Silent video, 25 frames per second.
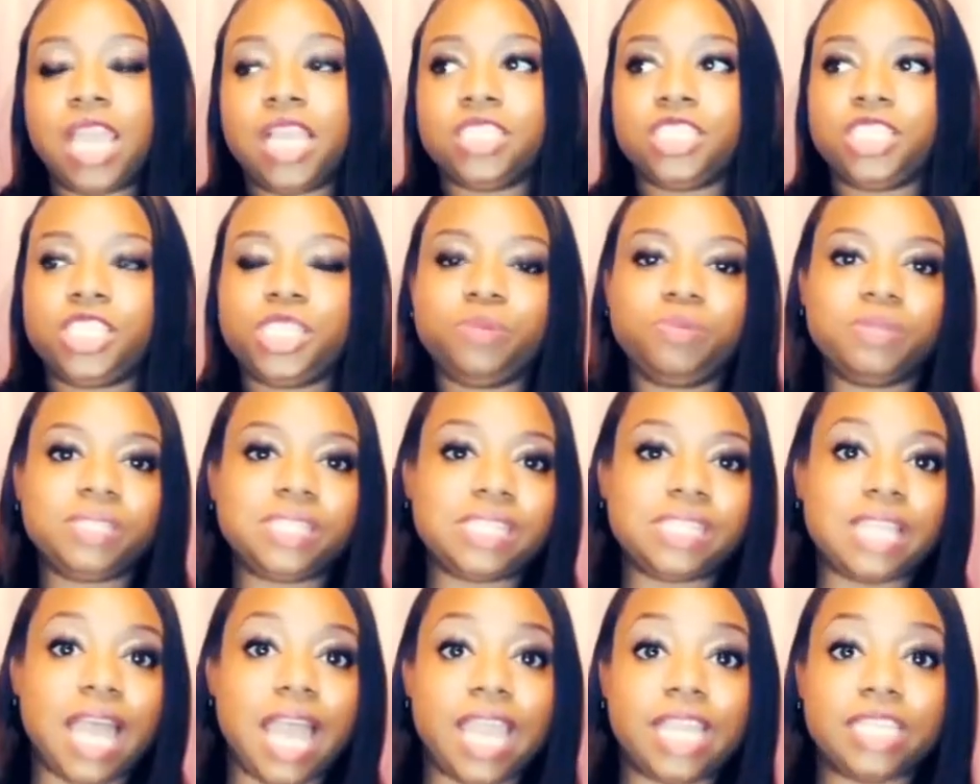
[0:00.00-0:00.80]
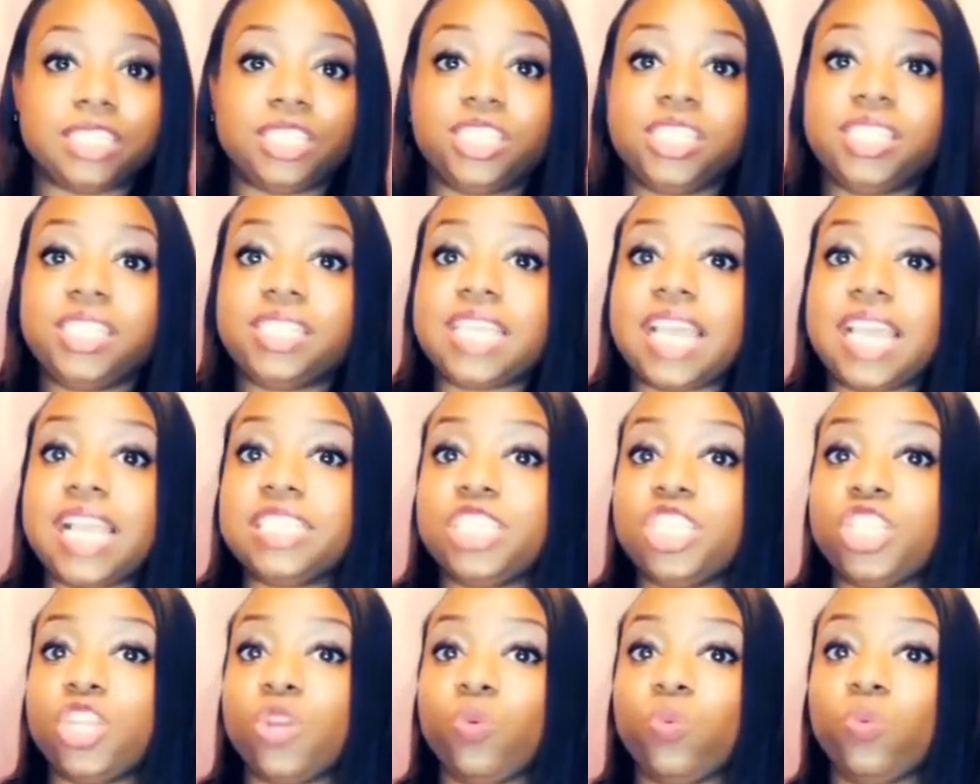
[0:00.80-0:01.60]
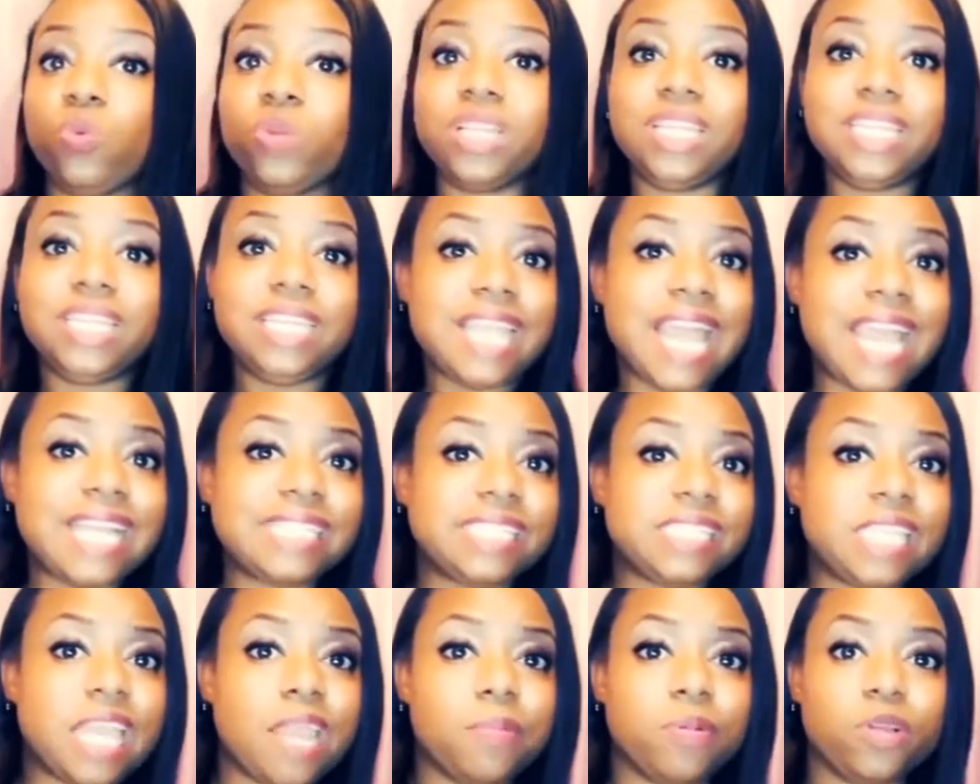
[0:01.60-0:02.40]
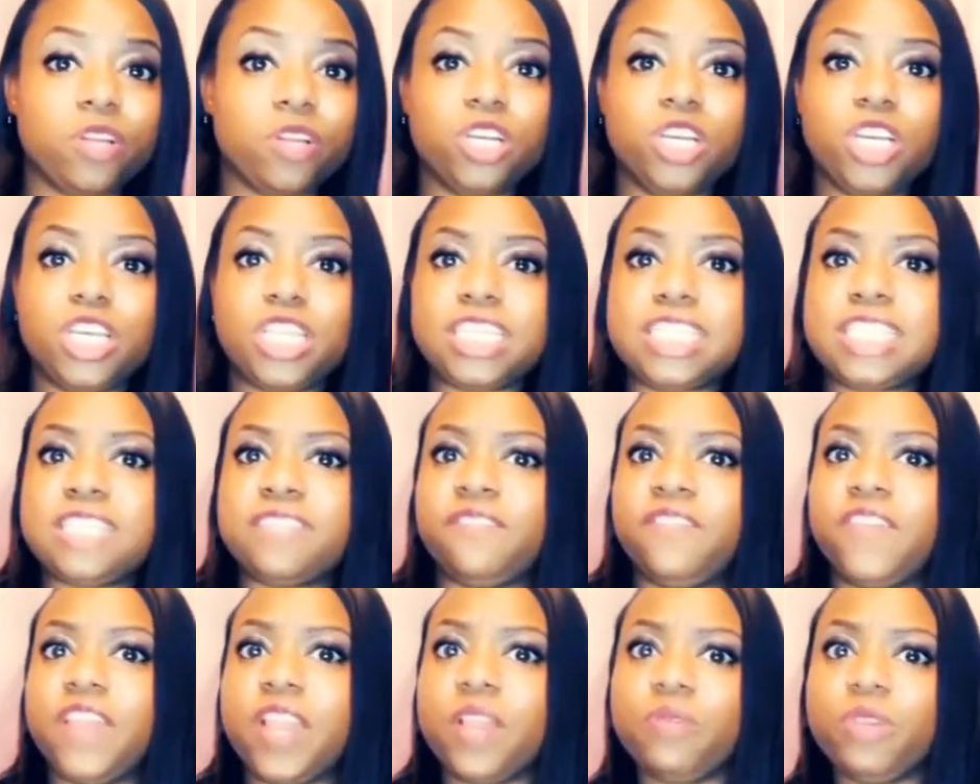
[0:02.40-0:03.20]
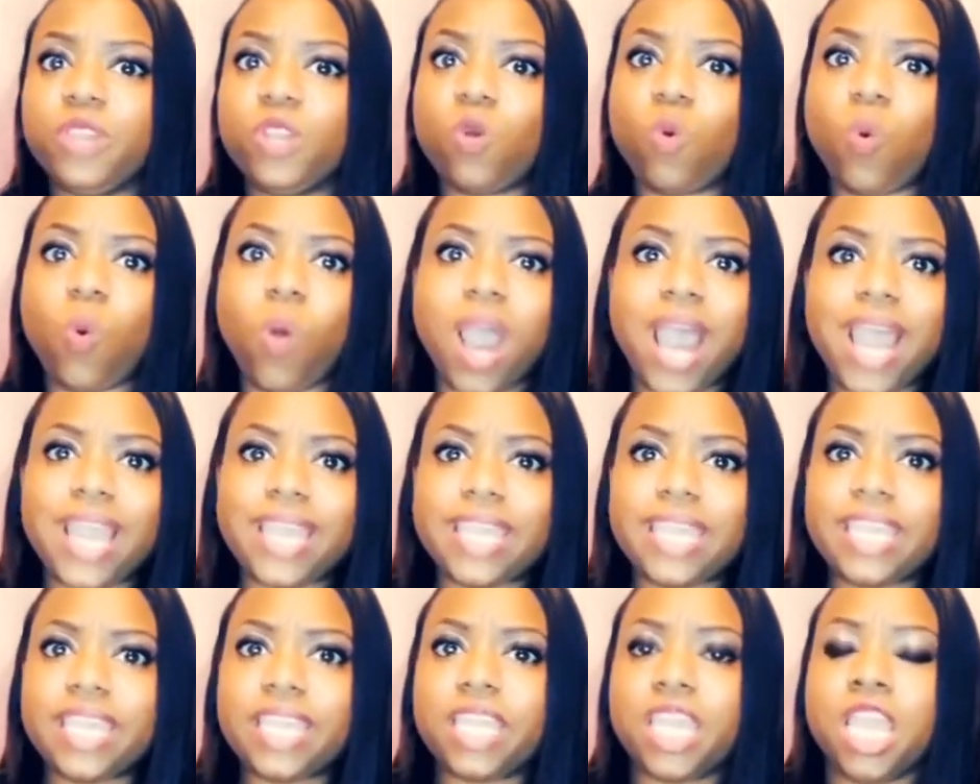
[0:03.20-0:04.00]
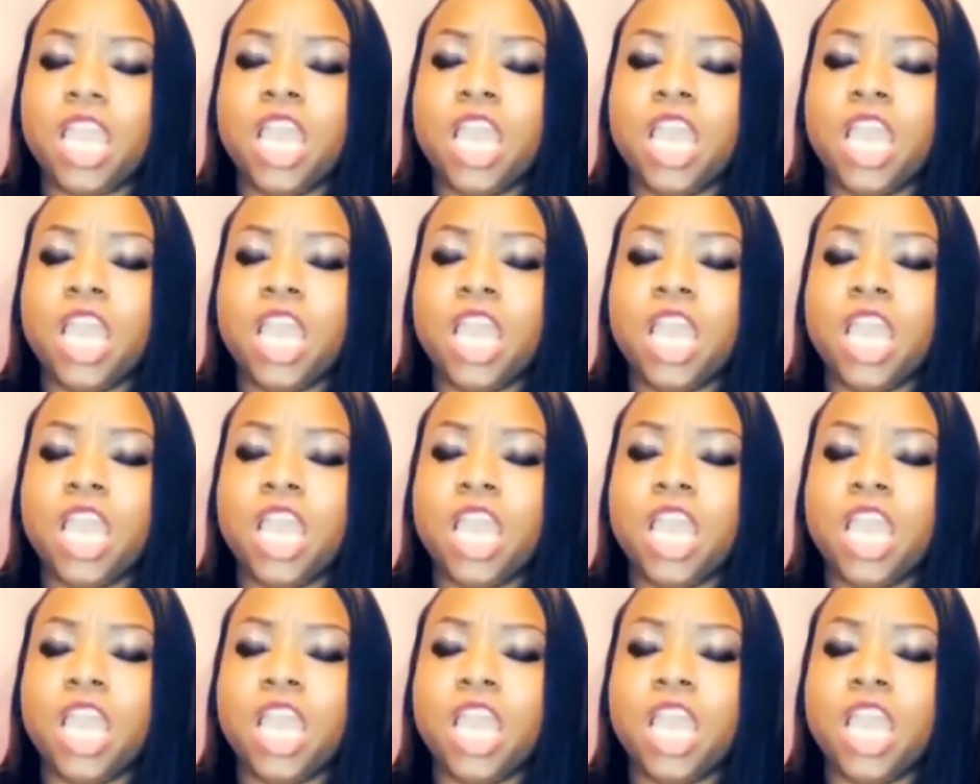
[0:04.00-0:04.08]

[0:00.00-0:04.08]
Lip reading: She was like, she stays in a really nice neighborhood. It's very quiet.